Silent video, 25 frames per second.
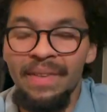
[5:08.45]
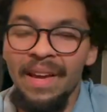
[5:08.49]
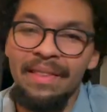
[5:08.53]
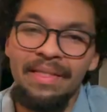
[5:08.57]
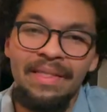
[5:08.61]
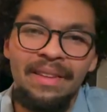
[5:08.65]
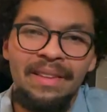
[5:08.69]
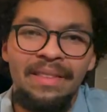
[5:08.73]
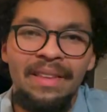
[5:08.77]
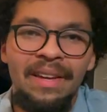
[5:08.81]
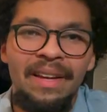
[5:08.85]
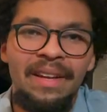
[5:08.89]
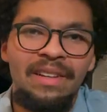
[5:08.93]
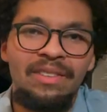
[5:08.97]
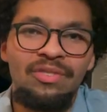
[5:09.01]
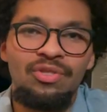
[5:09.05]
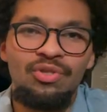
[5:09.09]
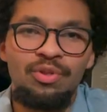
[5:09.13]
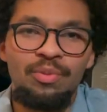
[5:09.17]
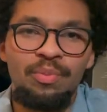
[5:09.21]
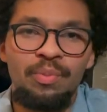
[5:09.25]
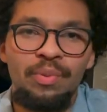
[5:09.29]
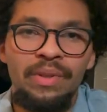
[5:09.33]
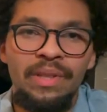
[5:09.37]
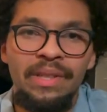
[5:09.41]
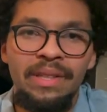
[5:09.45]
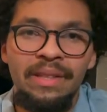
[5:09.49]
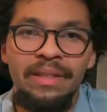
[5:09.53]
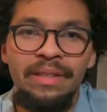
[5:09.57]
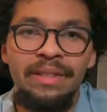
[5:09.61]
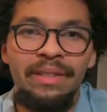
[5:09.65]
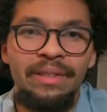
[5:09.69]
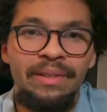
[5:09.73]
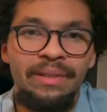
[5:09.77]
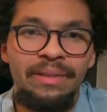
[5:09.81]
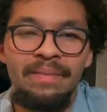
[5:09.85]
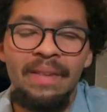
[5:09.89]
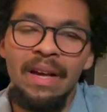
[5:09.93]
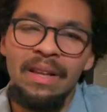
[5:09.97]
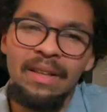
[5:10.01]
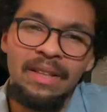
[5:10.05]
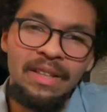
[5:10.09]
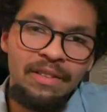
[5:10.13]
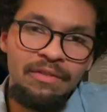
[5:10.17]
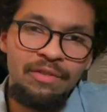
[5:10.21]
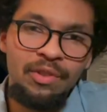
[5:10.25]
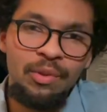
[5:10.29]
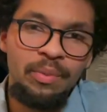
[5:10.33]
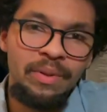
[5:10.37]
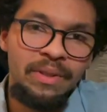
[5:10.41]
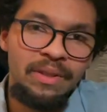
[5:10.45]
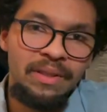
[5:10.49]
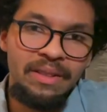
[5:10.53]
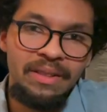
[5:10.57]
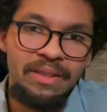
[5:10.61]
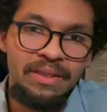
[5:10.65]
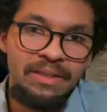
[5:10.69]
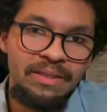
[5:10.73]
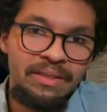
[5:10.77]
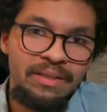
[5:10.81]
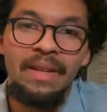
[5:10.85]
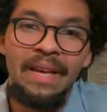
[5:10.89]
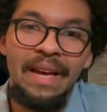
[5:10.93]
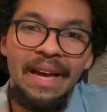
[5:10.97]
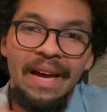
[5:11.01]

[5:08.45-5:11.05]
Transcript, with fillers: I think the answer is pretty clear. I'll leave you with this.